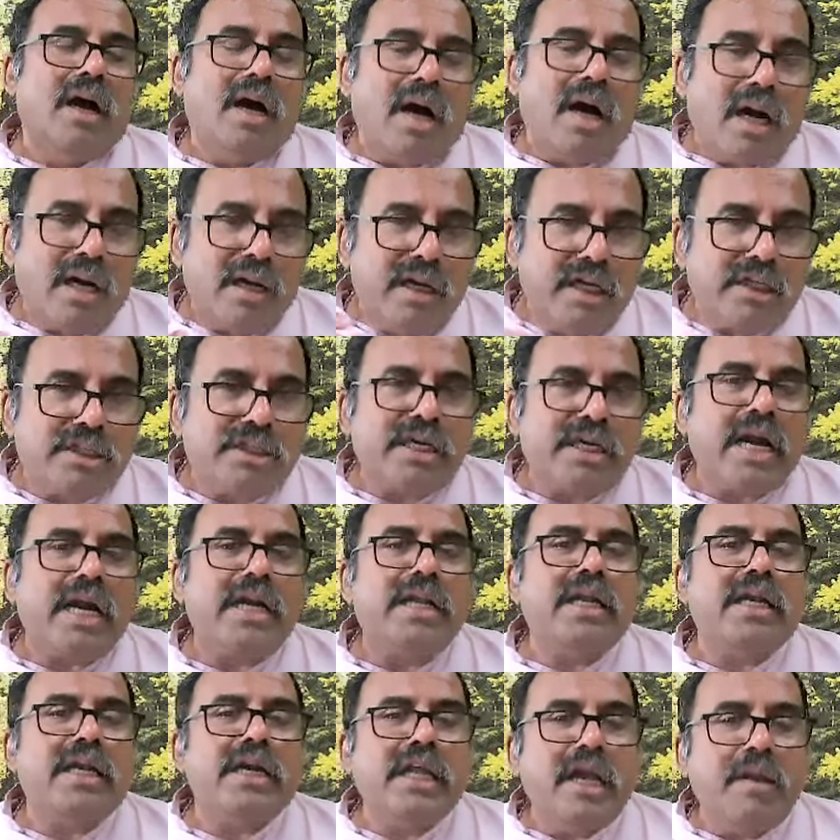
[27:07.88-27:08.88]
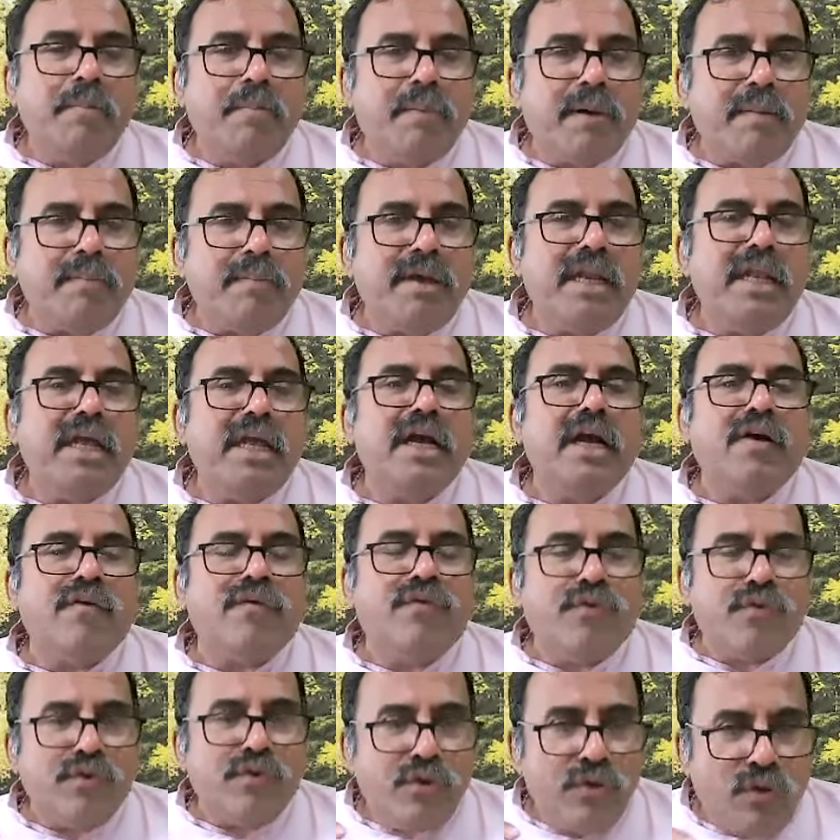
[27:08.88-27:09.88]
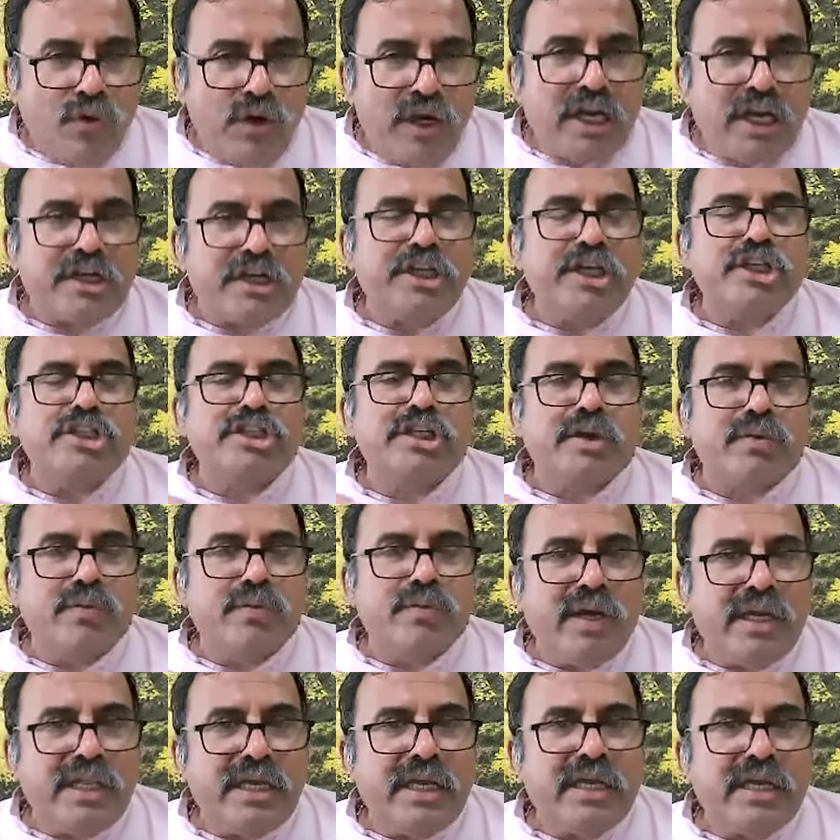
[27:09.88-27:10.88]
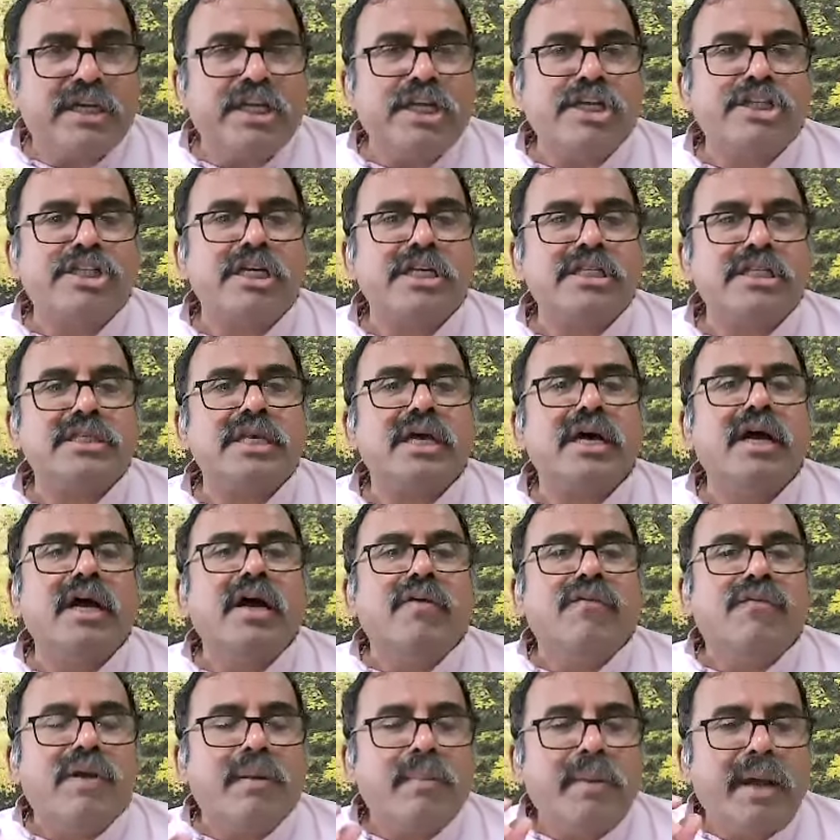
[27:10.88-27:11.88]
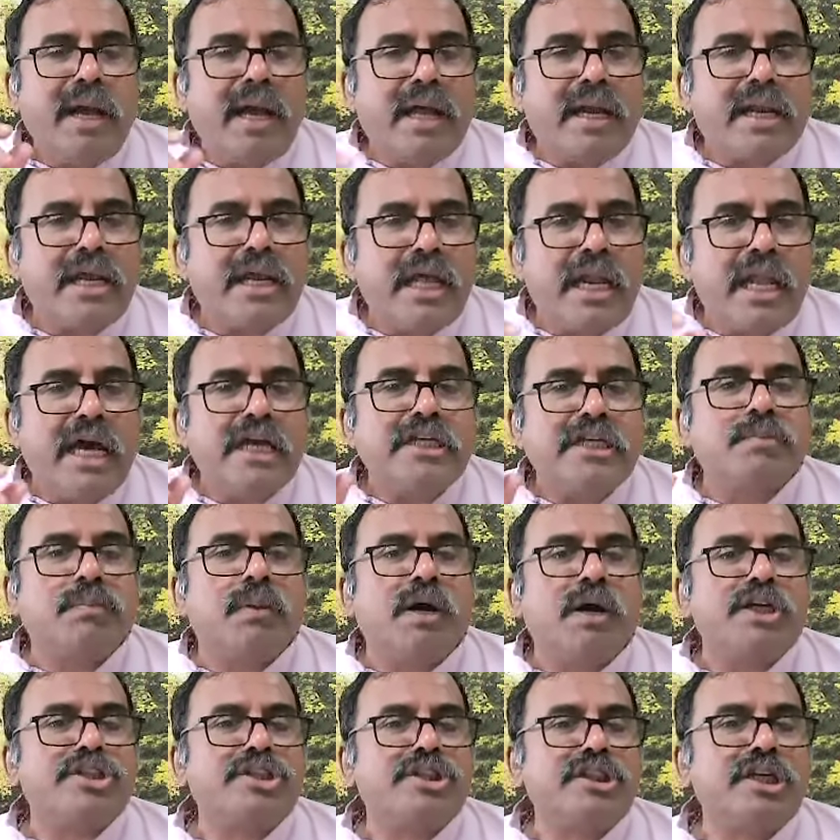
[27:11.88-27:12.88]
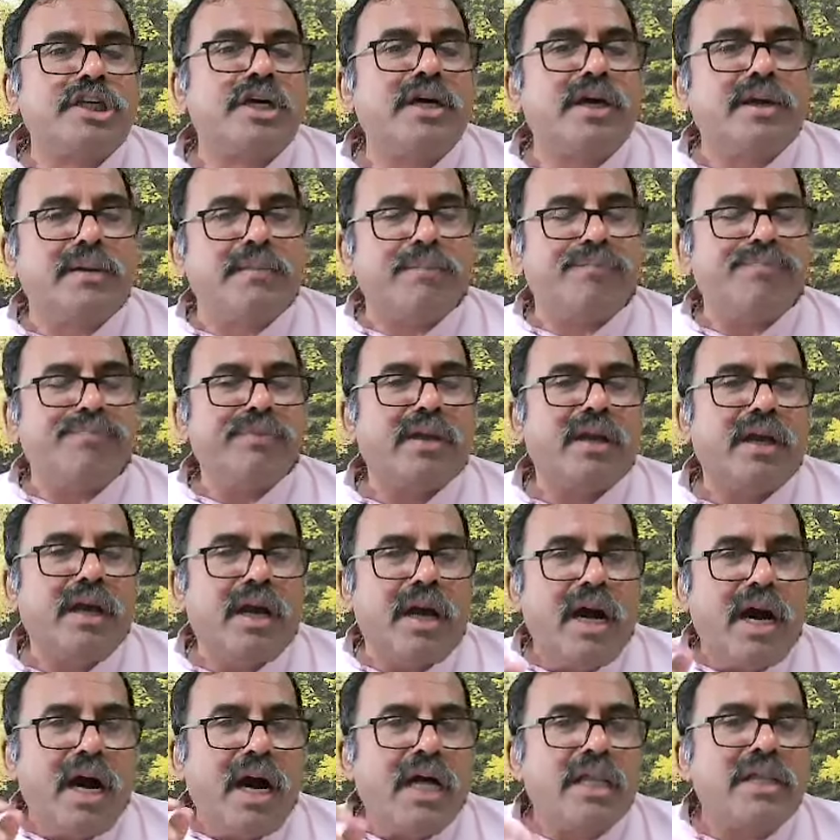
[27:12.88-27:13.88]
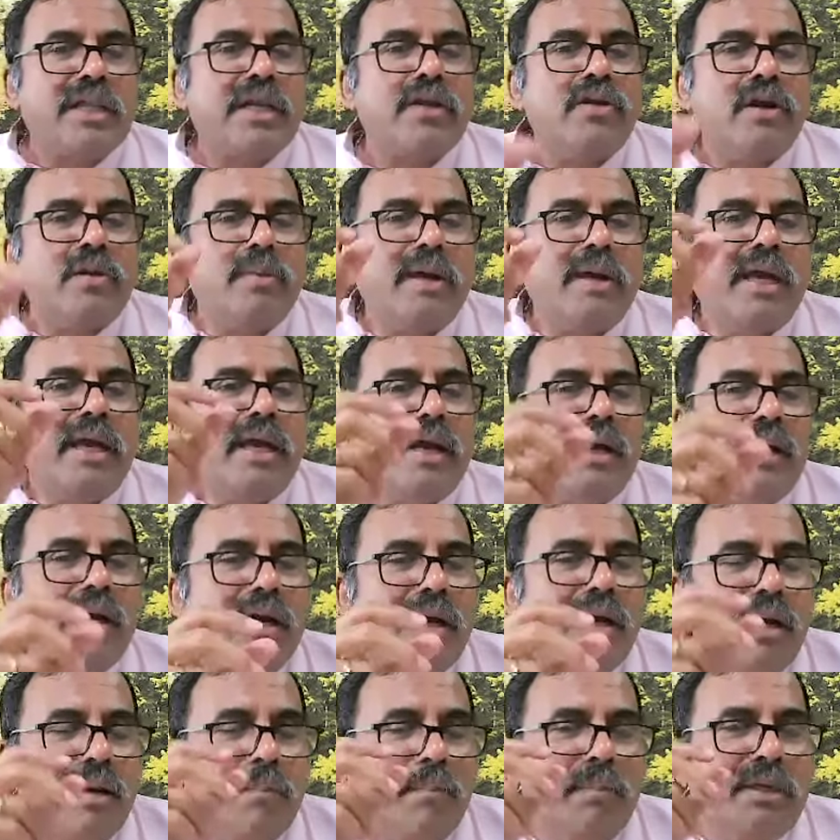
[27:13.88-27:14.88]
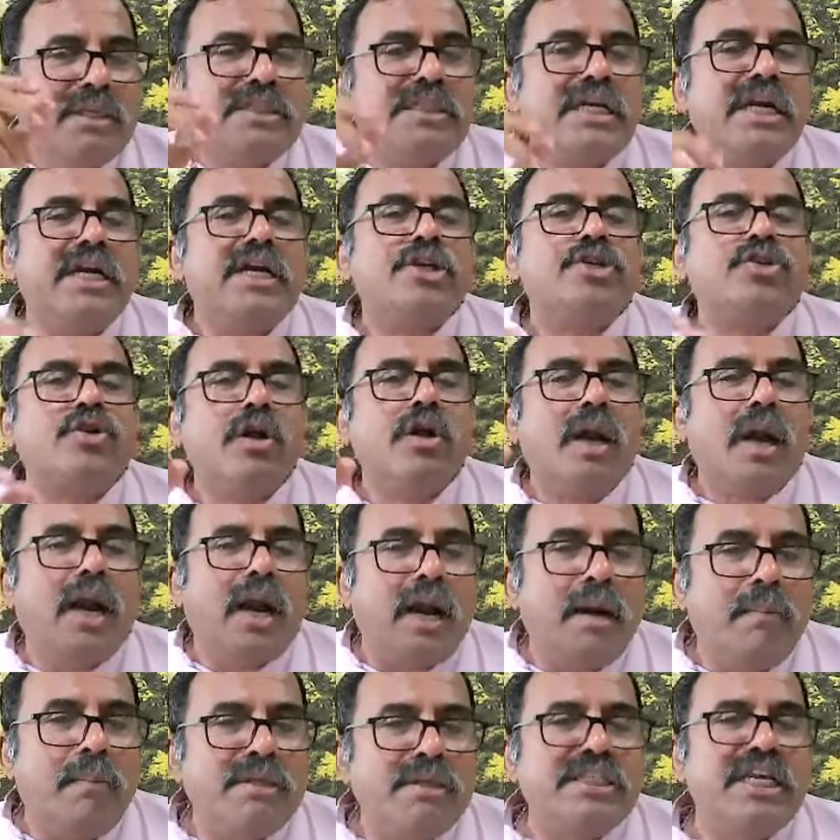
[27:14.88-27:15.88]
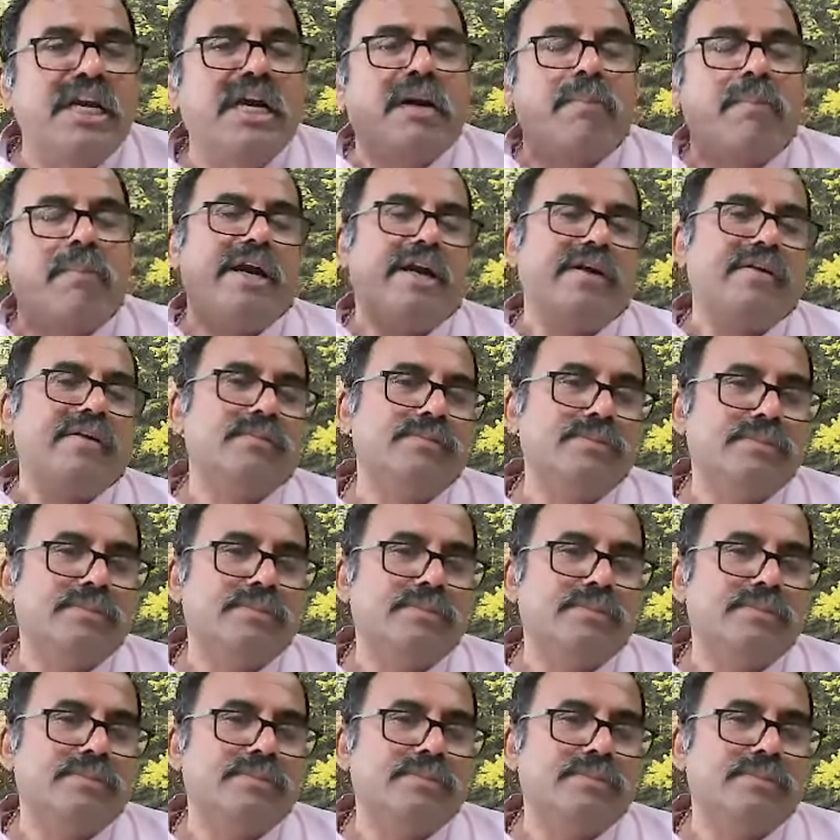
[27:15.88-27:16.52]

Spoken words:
Understand the deeper meaning of yogic Vedic teachings from a realized master. Other will be misunderstood and misinterpreted.